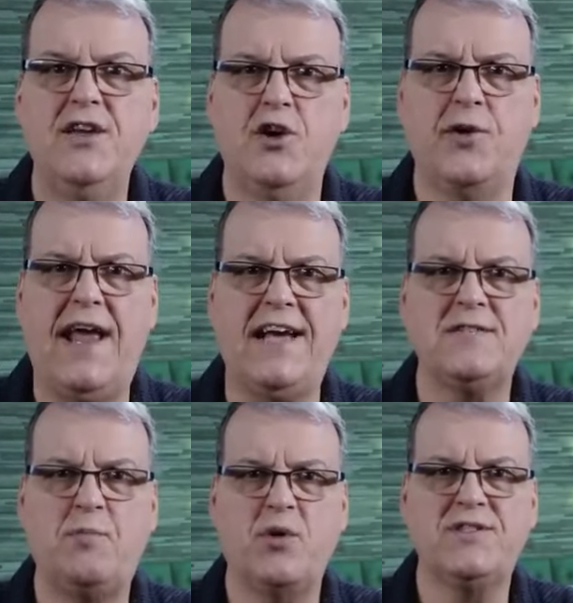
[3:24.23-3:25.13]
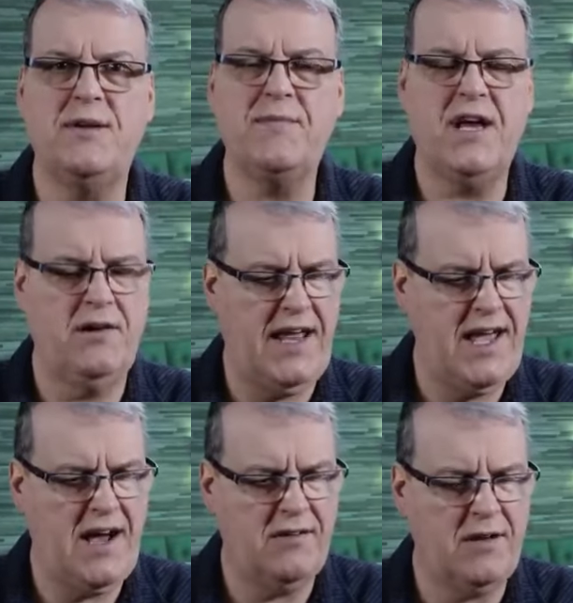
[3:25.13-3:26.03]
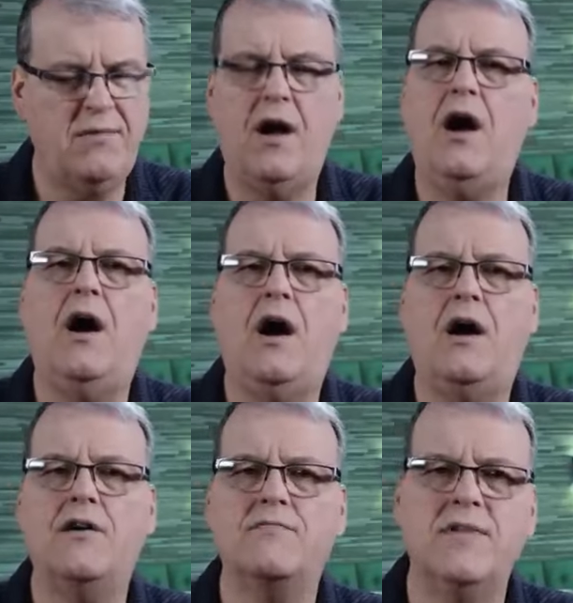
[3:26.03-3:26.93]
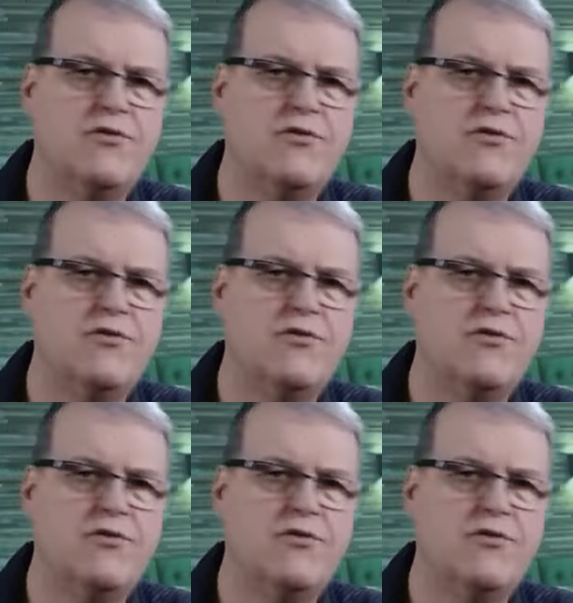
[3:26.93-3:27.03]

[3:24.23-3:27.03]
You go to export something out. Hey, how come?